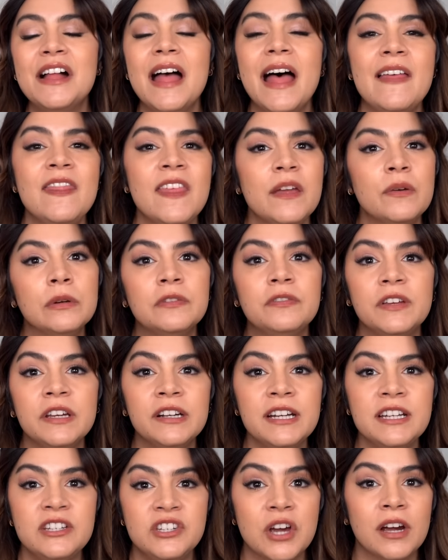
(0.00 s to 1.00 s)
And they were
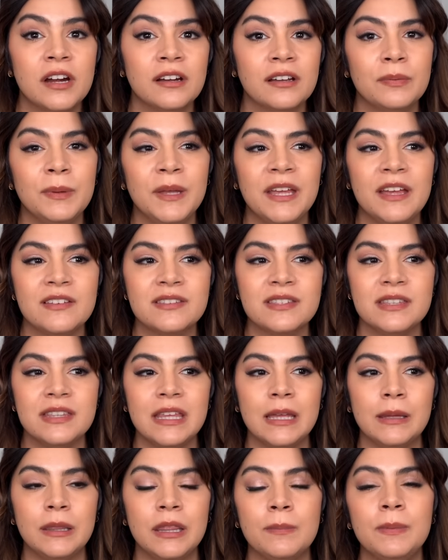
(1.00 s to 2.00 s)
very dark because
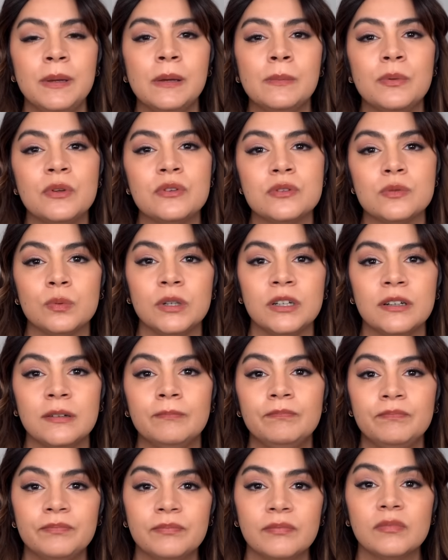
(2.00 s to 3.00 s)
the pimples
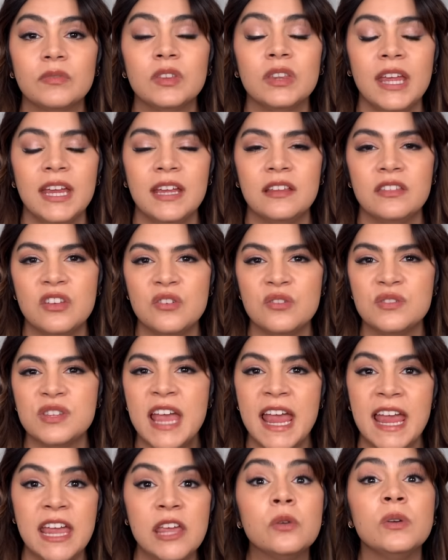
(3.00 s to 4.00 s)
were like those
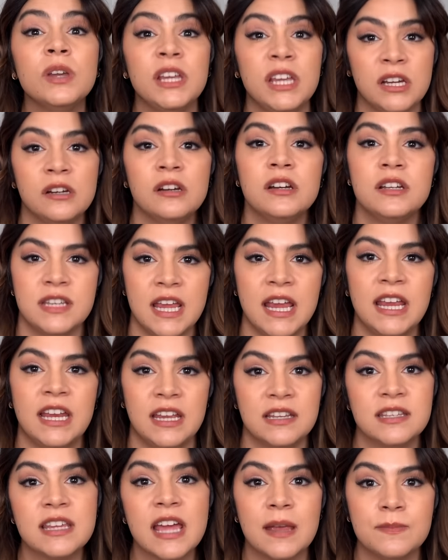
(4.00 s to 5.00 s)
angry,
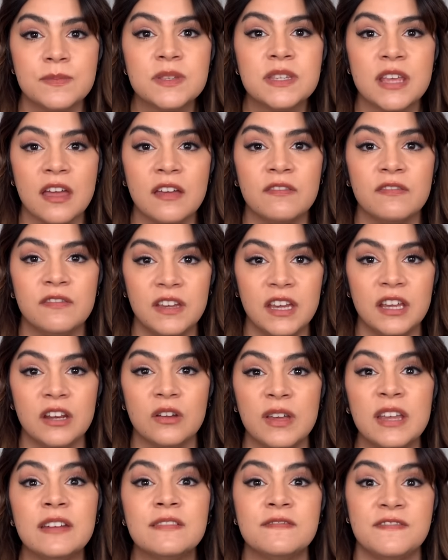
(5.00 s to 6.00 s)
irritated types of, you
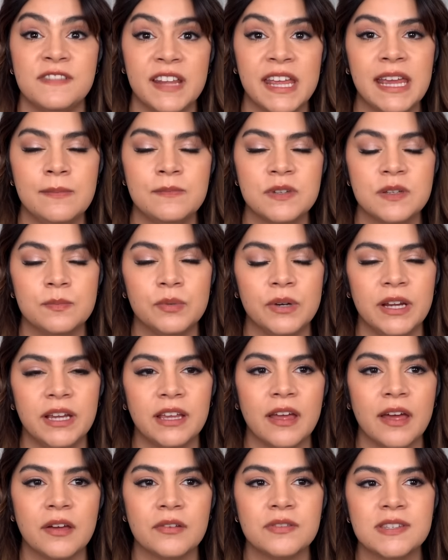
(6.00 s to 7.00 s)
know, inflamed
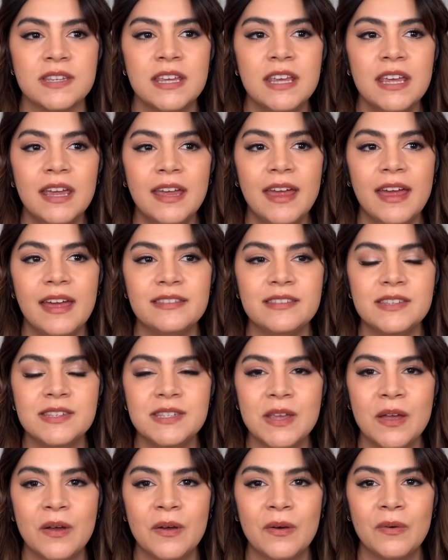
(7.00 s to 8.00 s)
breakouts. And
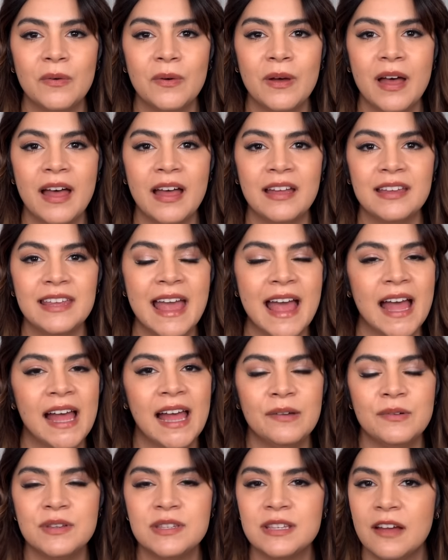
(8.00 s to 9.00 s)
so, yeah,
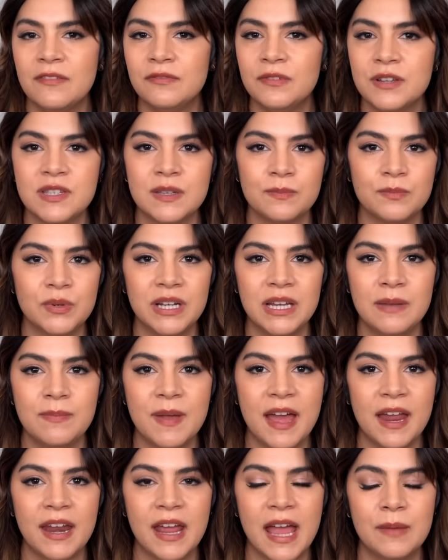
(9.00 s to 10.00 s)
I was left with some pretty
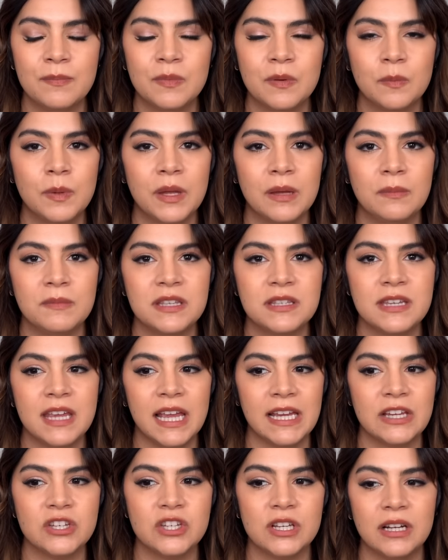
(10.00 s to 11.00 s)
bad
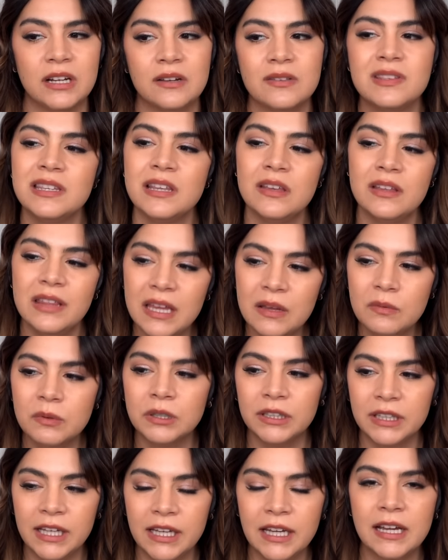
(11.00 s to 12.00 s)
hyperpigmentation, and I was slowly
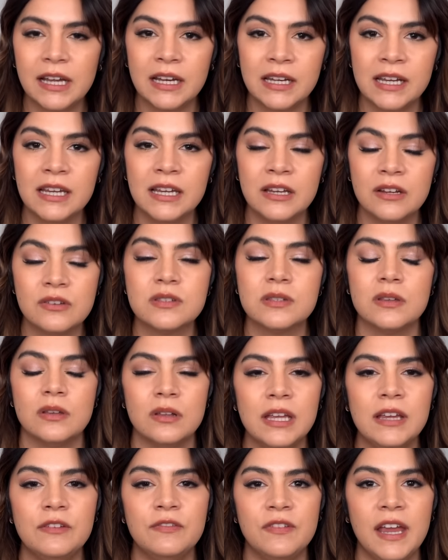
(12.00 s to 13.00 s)
working on it, you know,
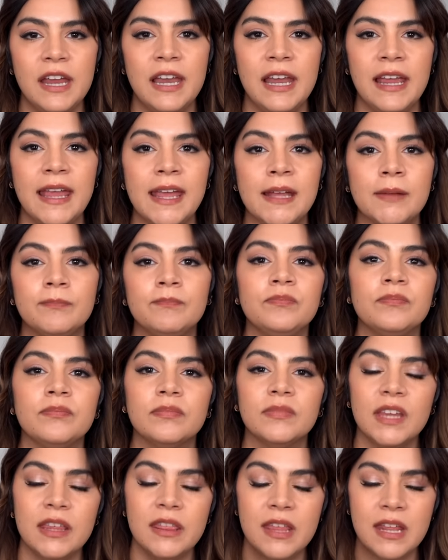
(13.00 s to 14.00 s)
slowly fading it.
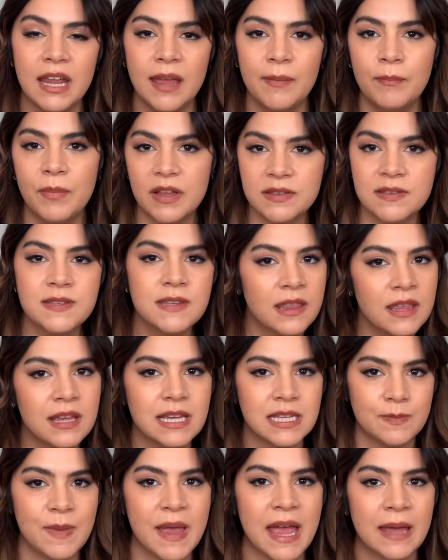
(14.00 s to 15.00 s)
And then I busted
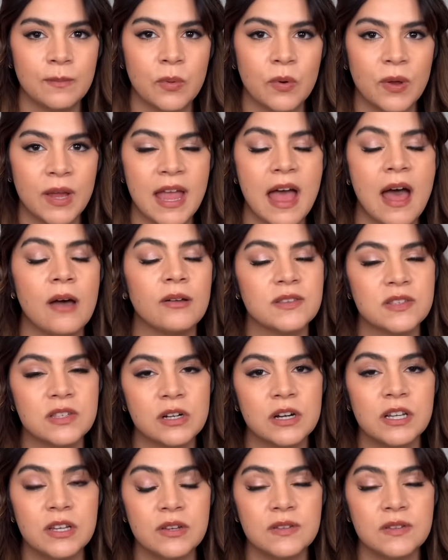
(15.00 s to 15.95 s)
this bad boy out and started